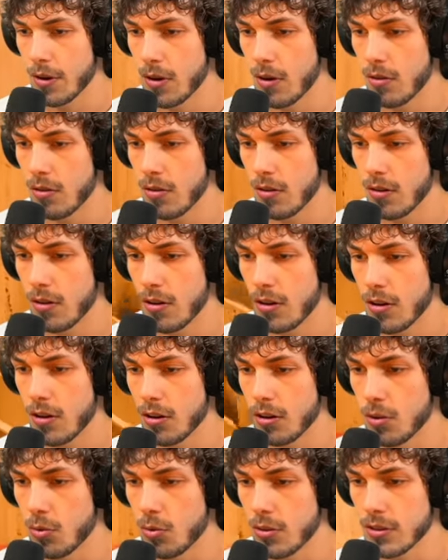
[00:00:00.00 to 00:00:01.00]
we go.
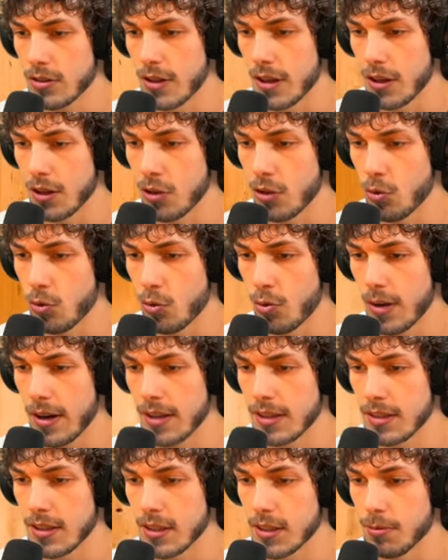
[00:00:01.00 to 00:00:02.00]
Dude, we're just getting
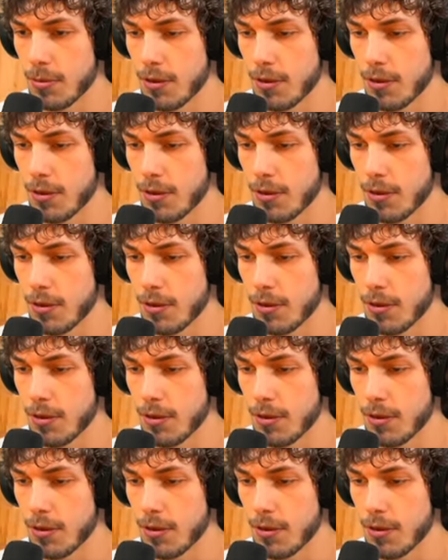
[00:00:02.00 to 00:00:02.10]
crazy